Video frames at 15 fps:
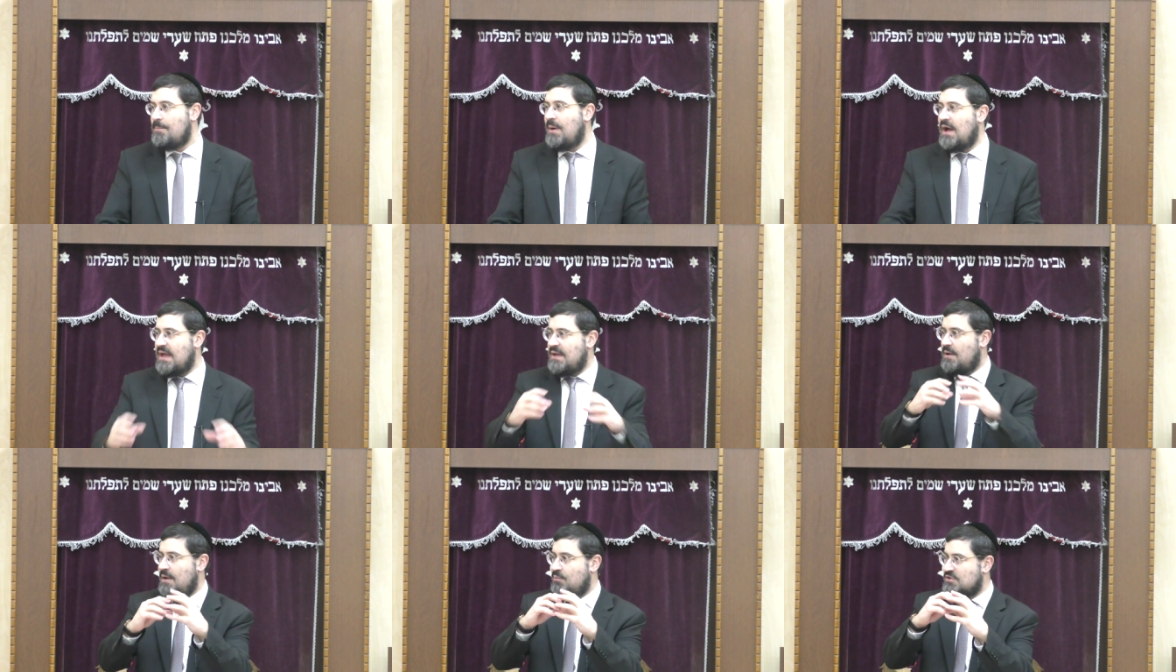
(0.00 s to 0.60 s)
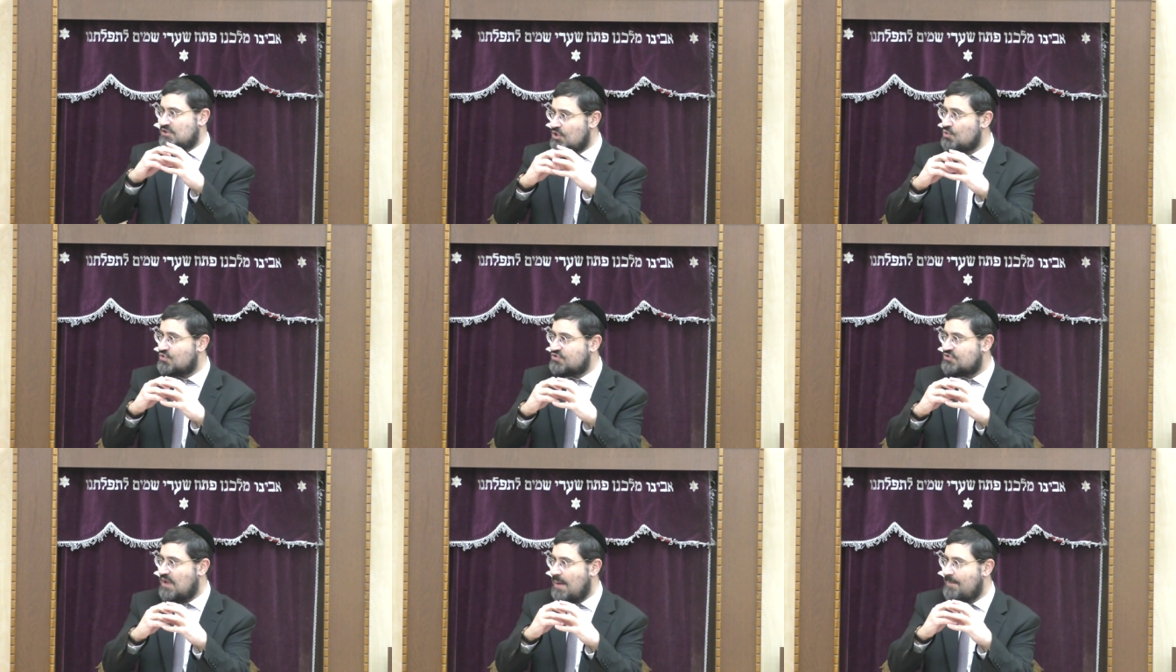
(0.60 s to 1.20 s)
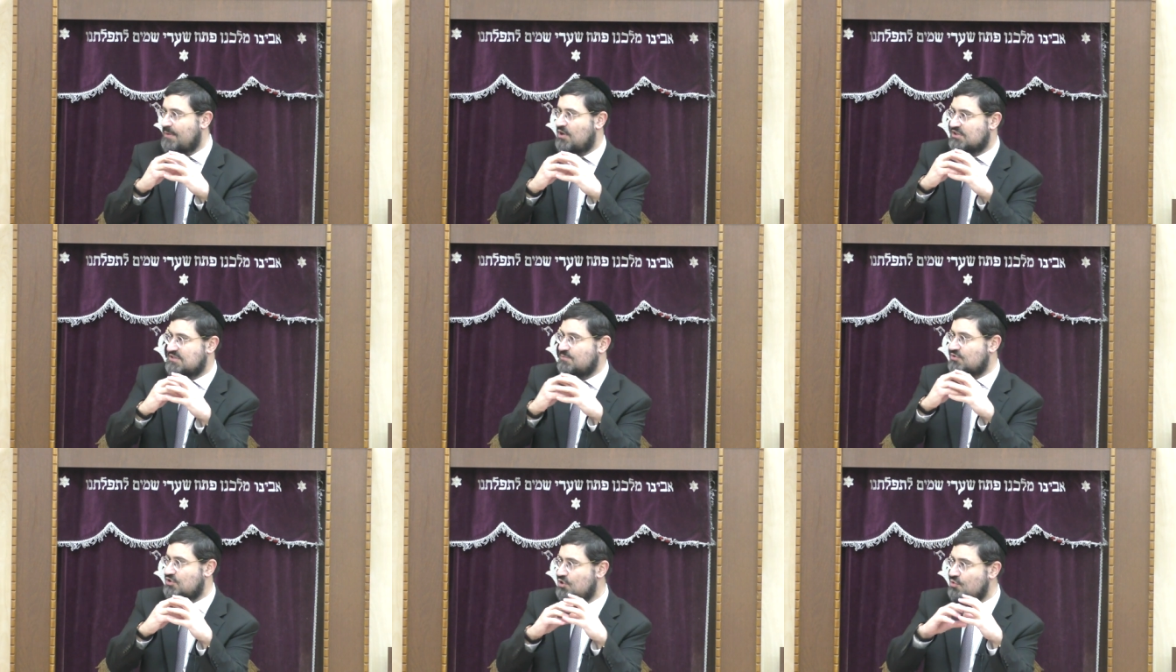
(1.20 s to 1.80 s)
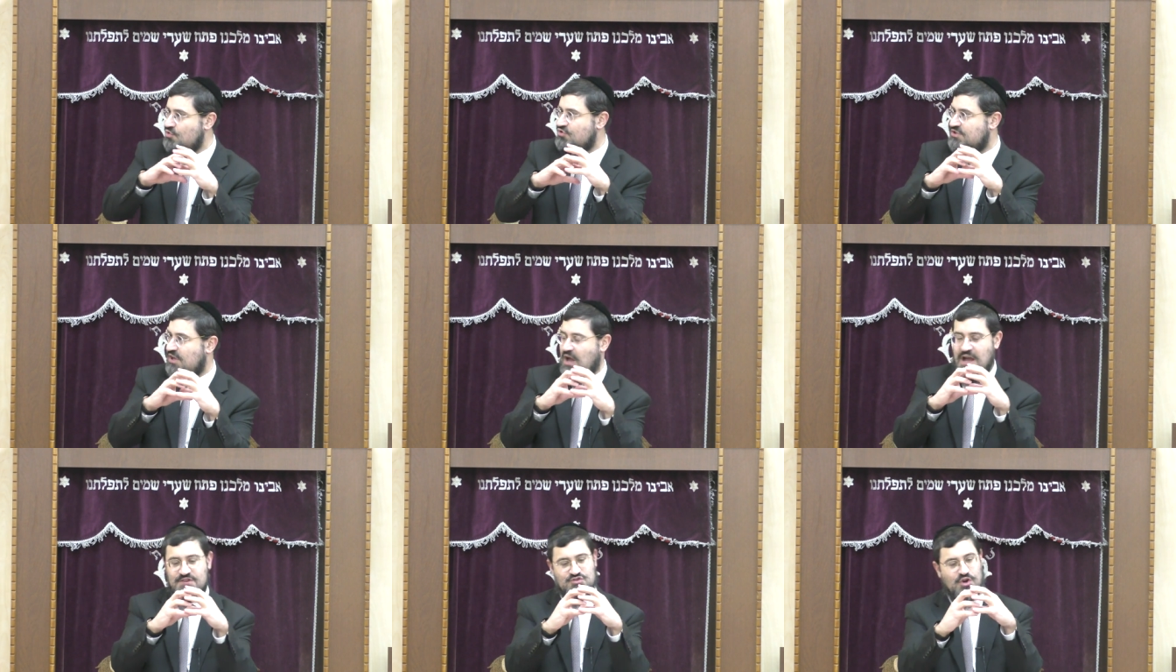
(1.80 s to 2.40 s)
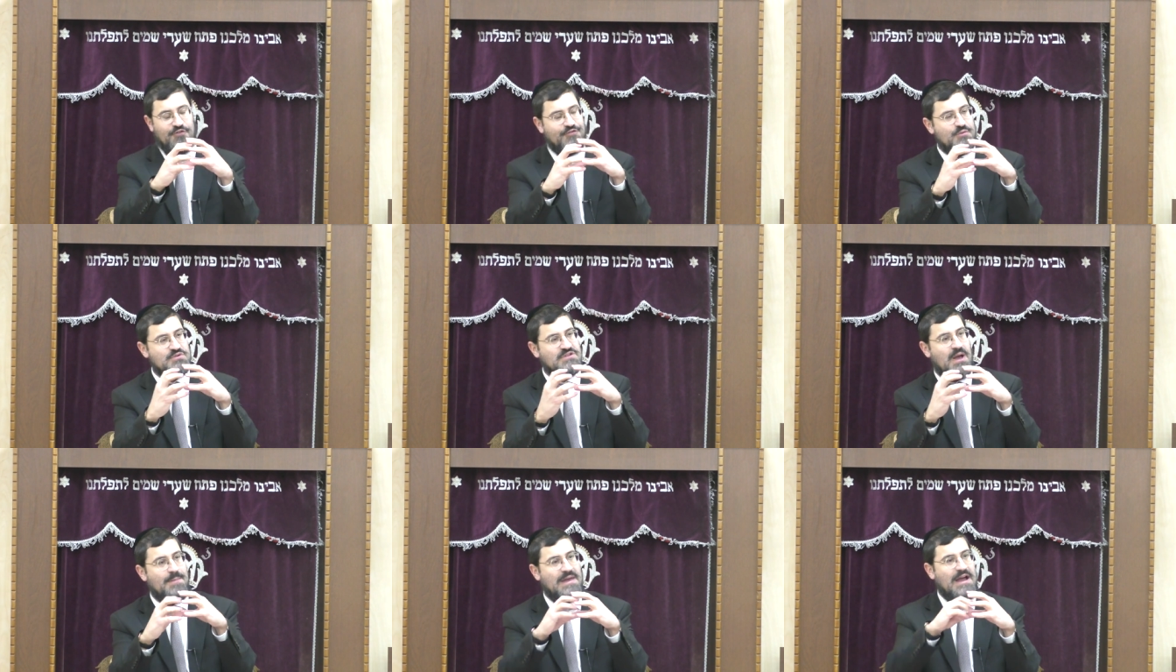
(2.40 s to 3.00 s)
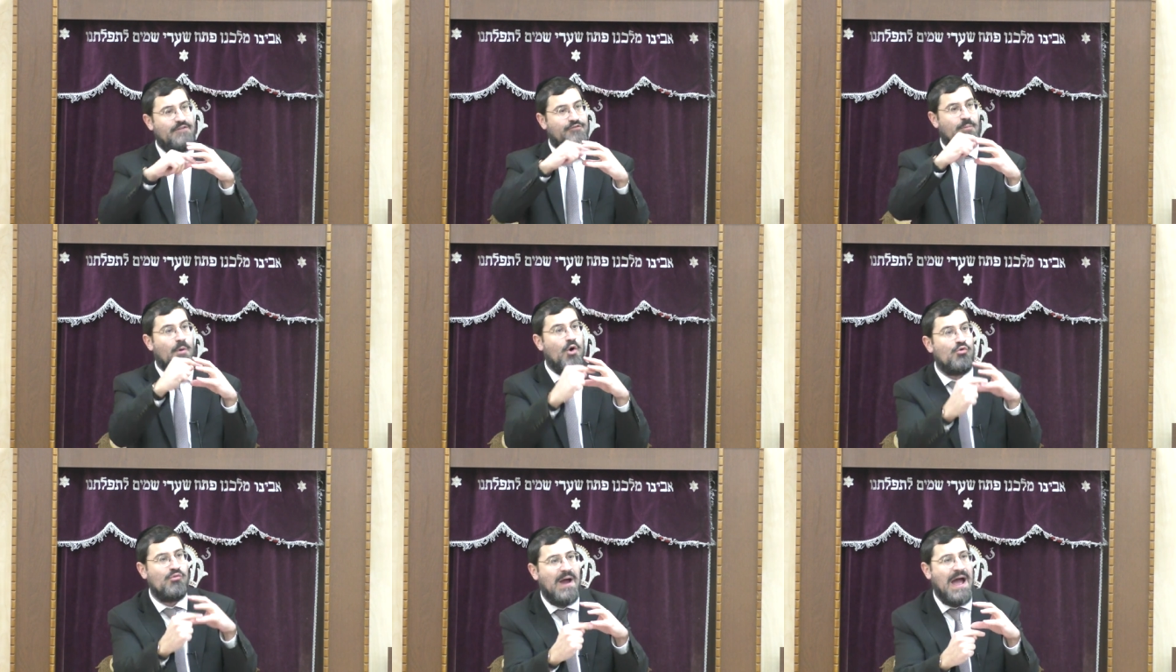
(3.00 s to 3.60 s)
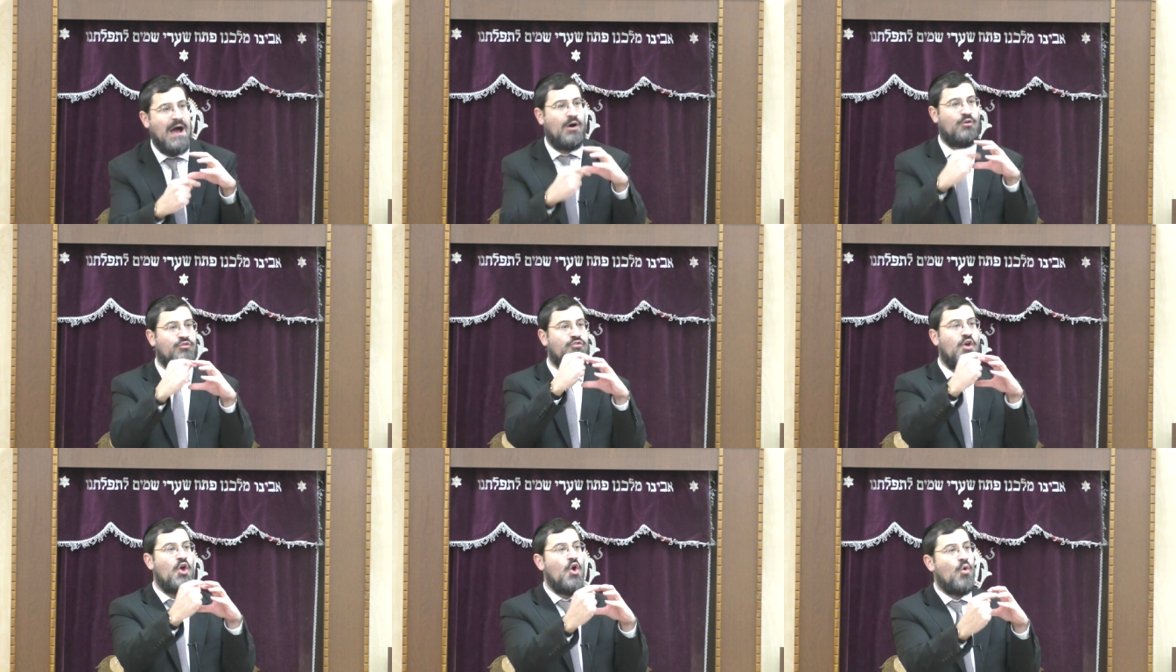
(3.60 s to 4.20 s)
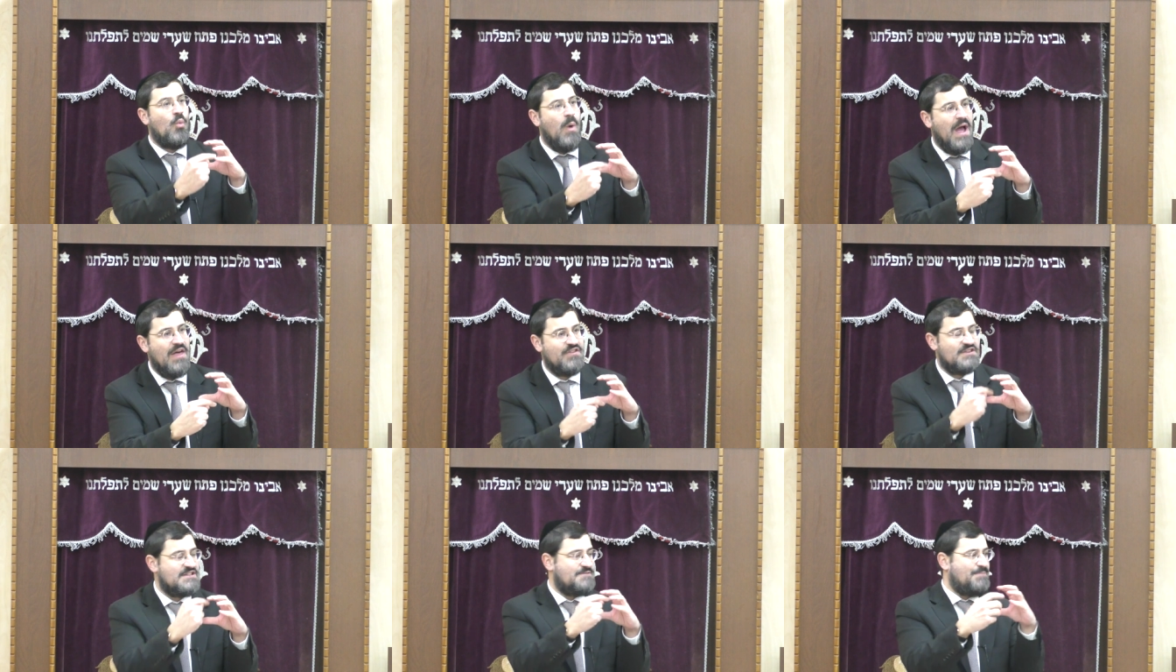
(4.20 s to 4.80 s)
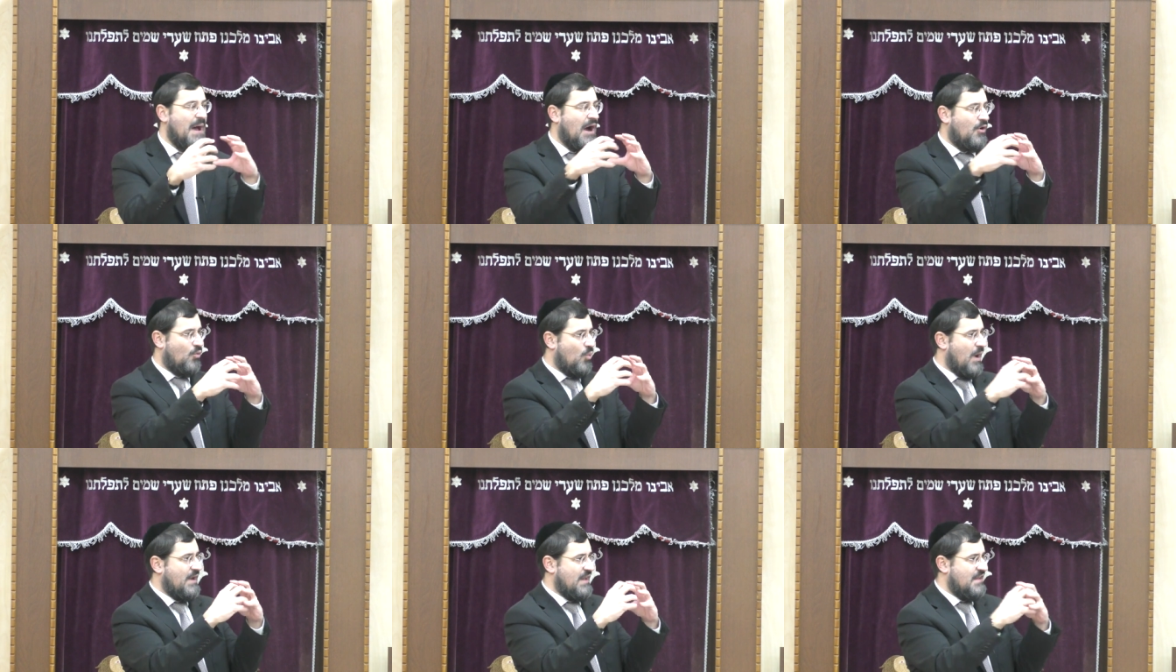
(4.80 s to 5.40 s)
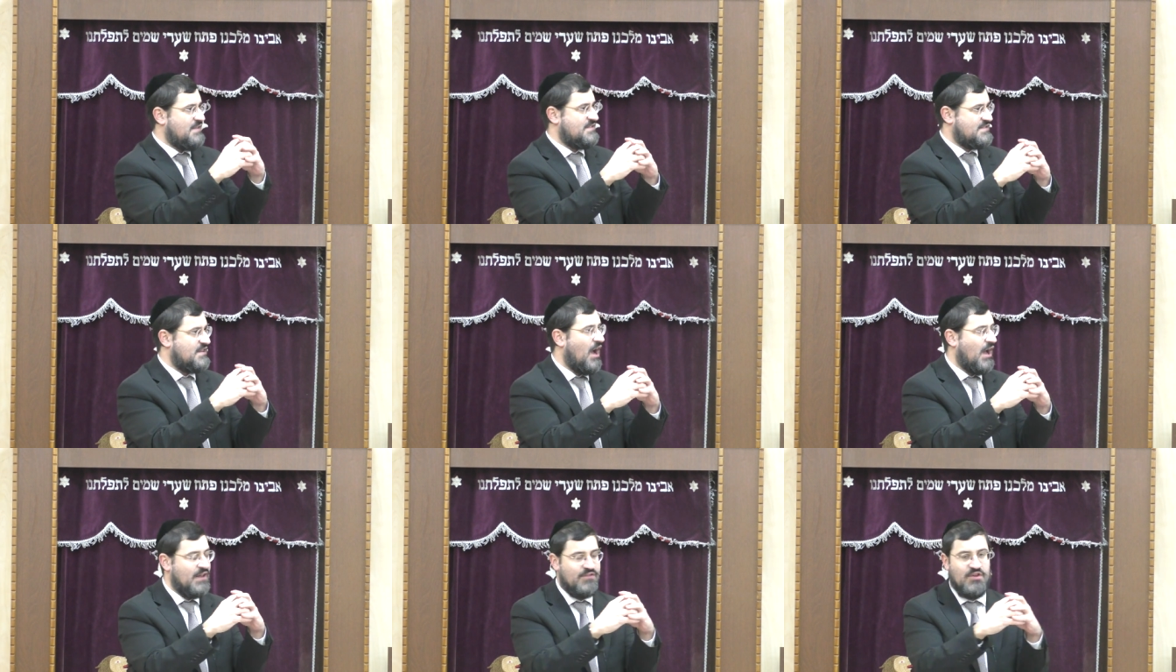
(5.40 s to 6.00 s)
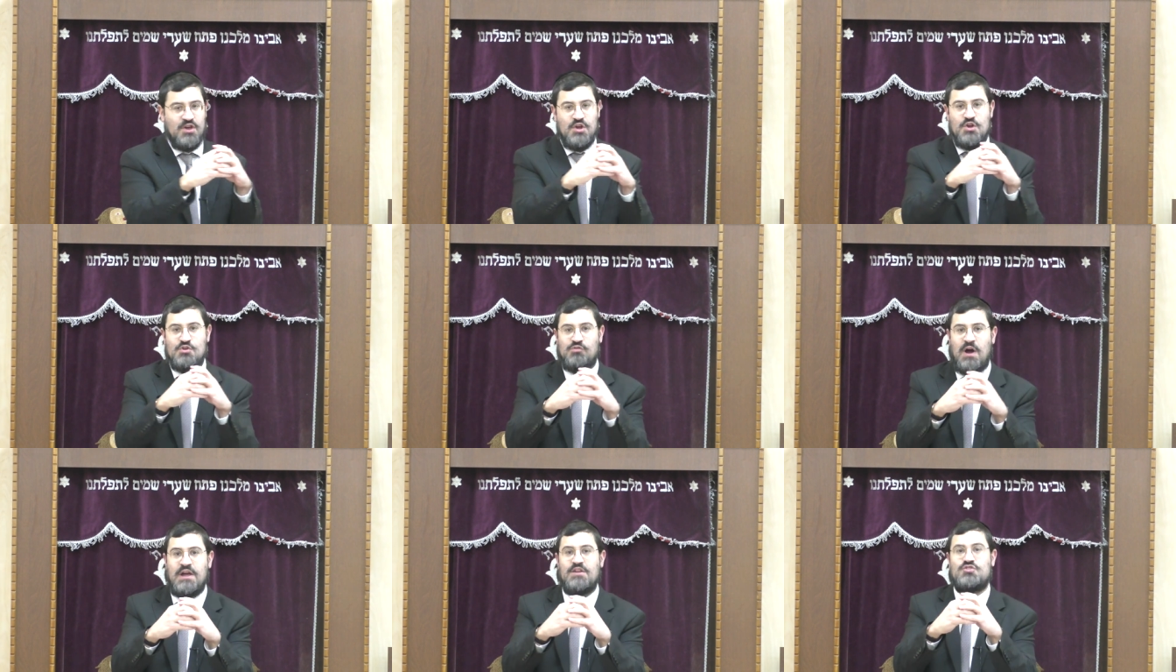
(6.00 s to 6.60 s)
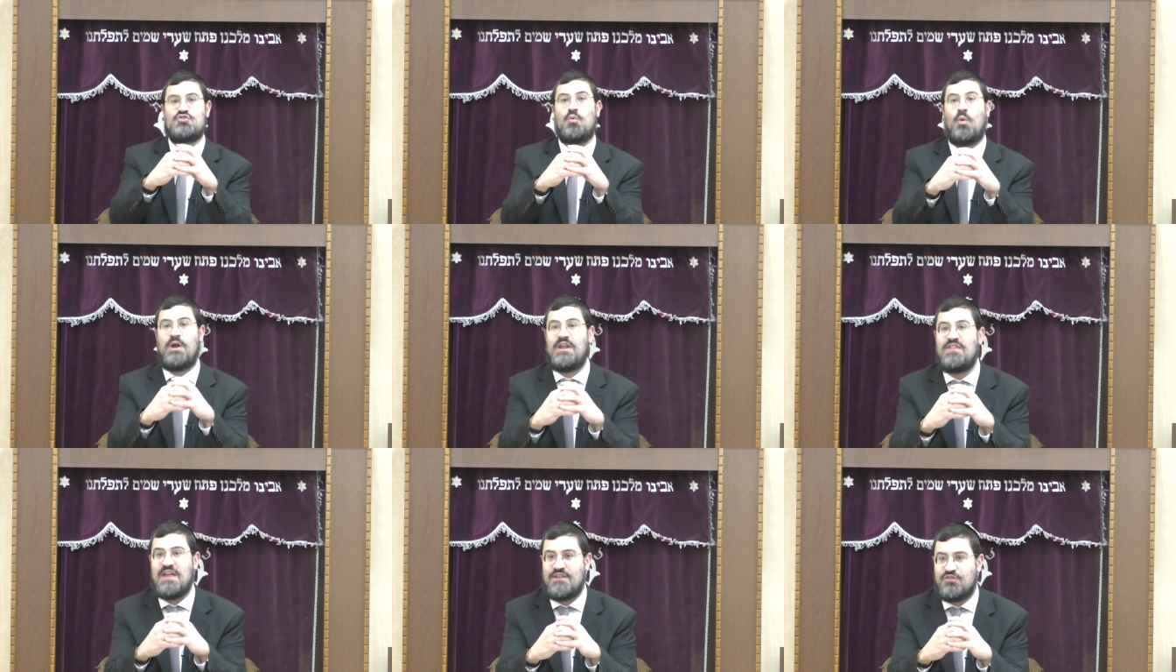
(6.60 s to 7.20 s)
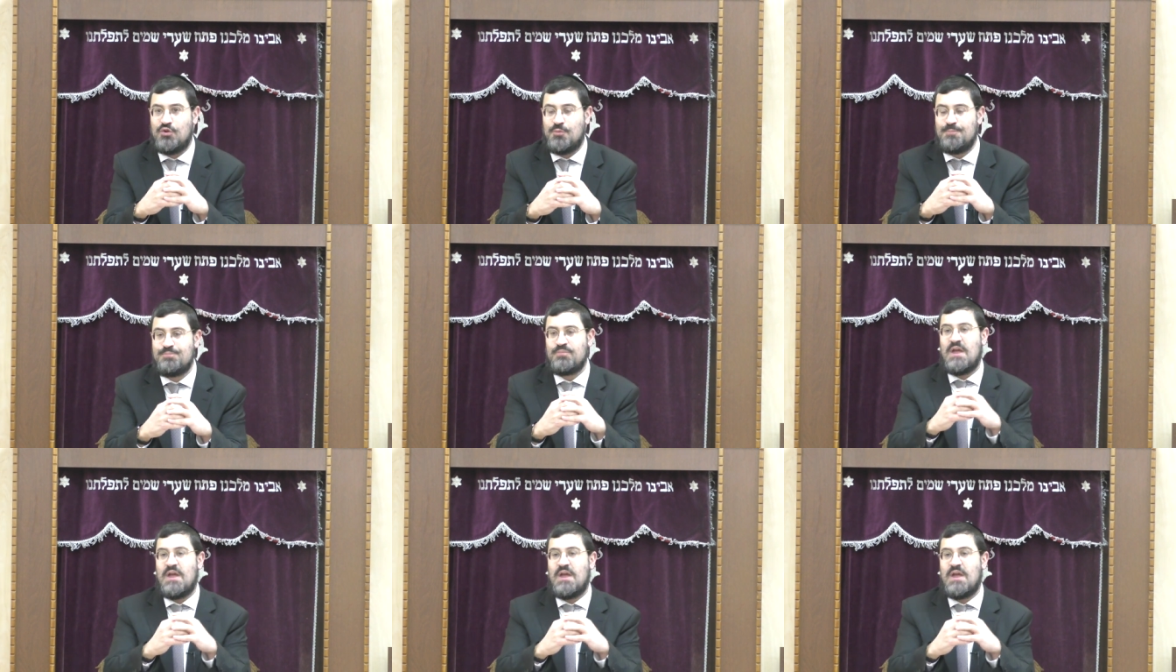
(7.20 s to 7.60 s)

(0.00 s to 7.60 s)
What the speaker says: But it was loose. And because it was loose, the iced coffee was coming out from around where the spout went inside, right? So what did they do?